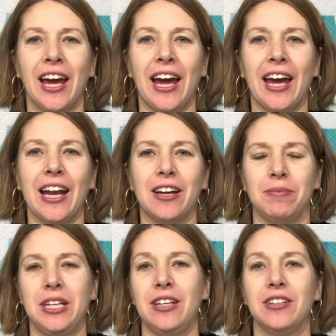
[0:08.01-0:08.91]
and I'm
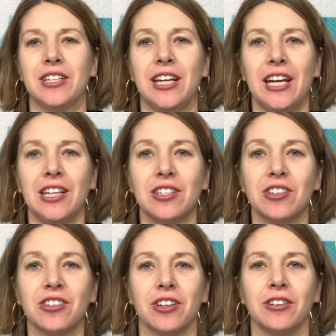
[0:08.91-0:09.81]
here today to
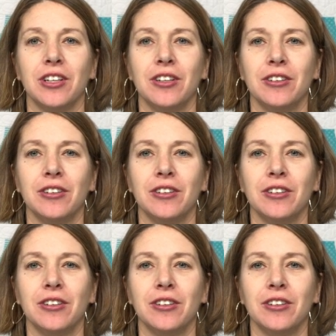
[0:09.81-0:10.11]
show you